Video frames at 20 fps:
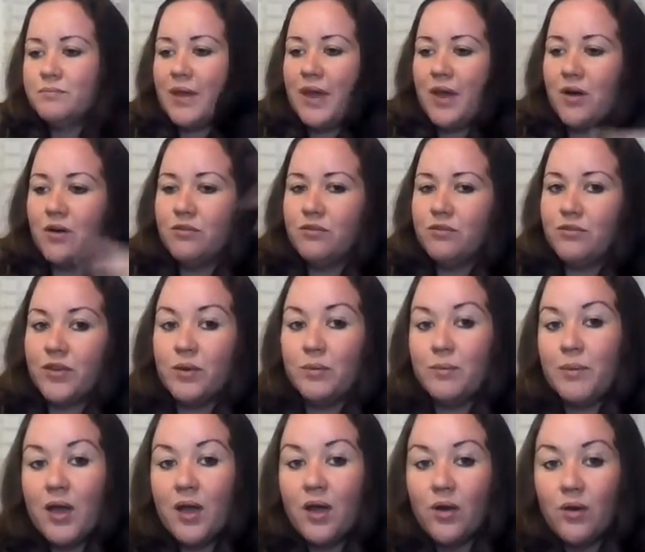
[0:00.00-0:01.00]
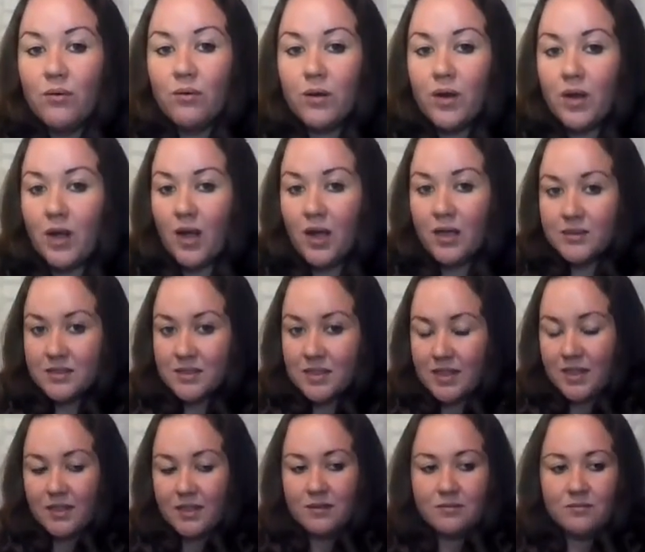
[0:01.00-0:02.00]
male, female,
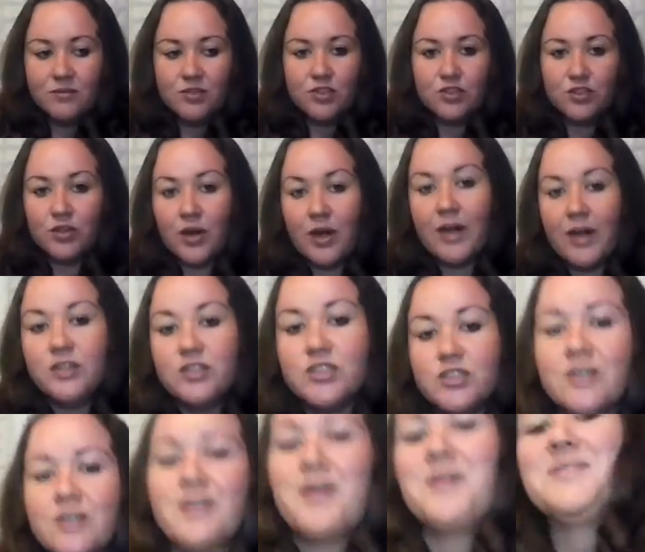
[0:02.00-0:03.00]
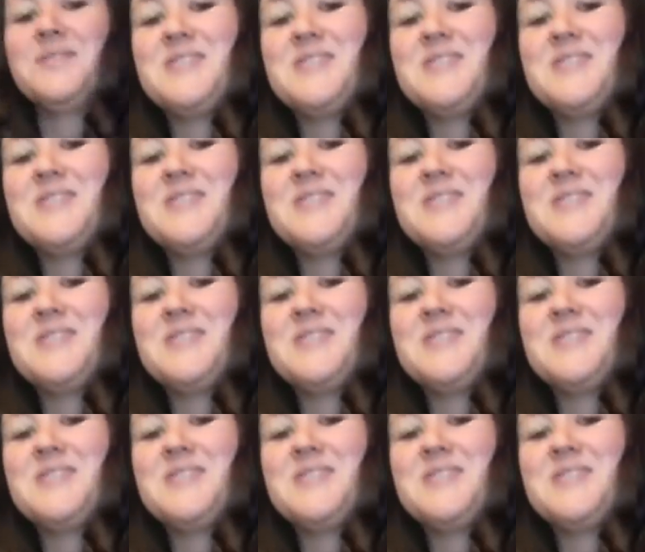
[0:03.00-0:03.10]
cousin, stranger. I'm